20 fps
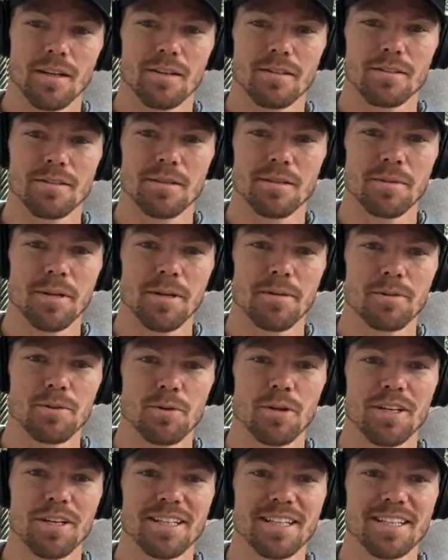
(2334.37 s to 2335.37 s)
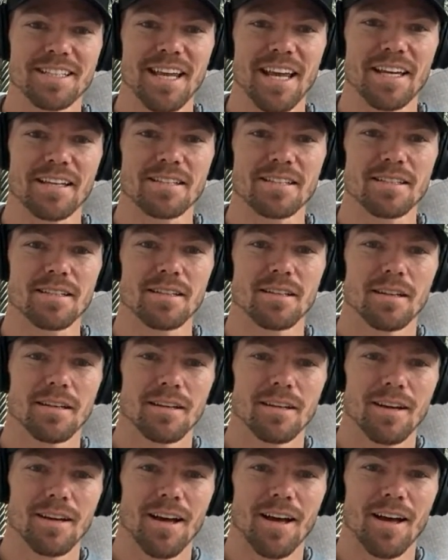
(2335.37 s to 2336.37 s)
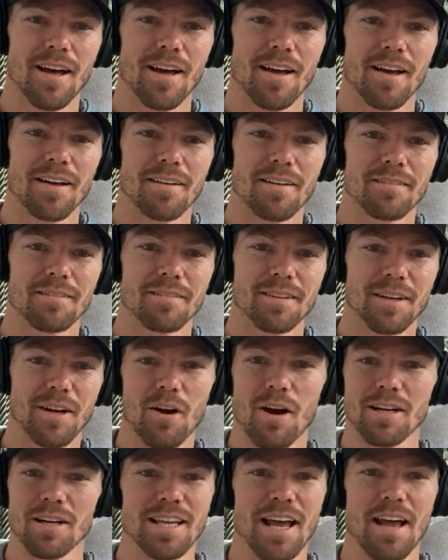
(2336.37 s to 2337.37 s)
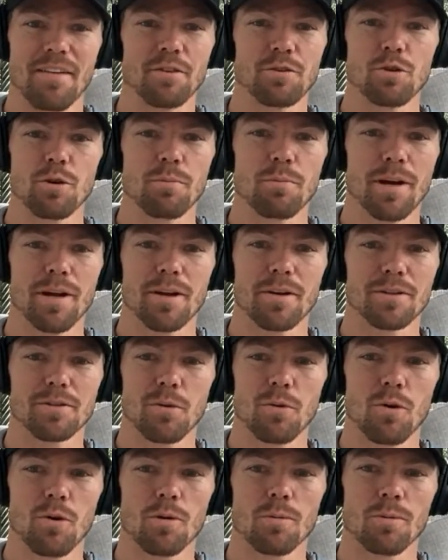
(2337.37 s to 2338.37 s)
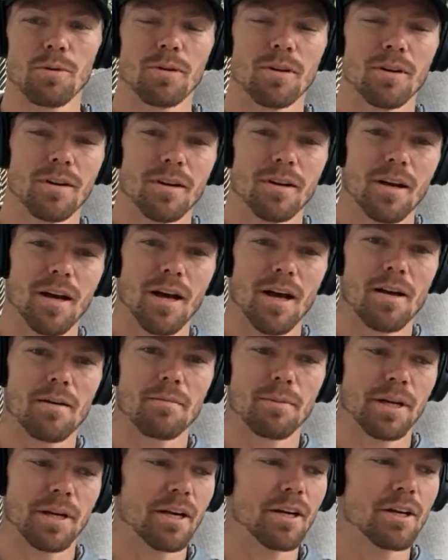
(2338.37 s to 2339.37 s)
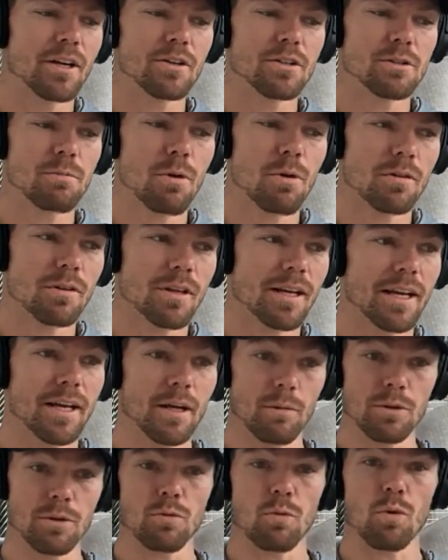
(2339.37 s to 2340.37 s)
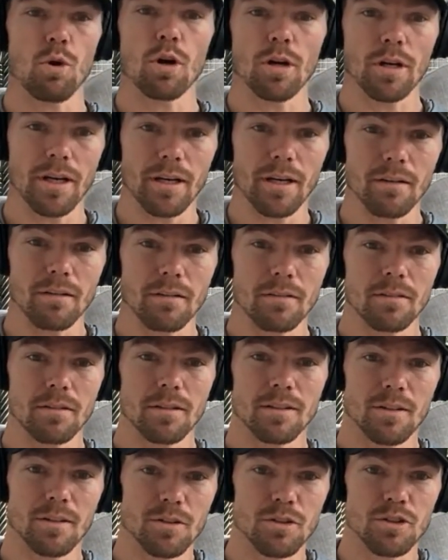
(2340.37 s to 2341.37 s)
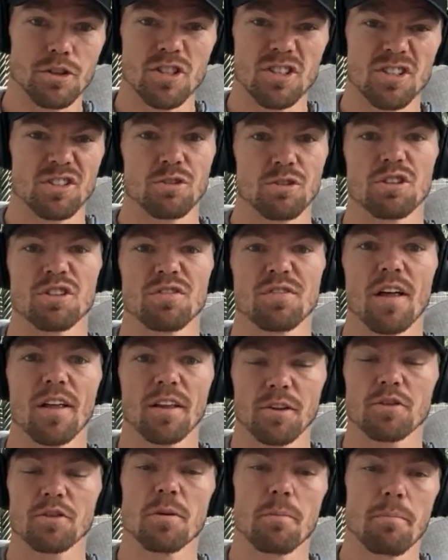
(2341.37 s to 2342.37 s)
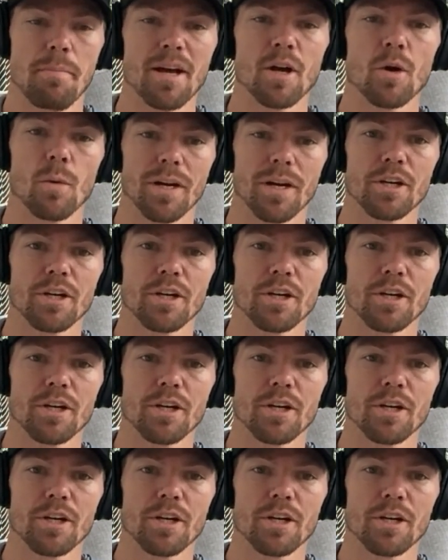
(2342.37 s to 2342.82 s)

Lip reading: some sort of distaste, like, oh, I just have to do it better, it's horrible. But here you spoke like it was working, you just felt like there's a better way to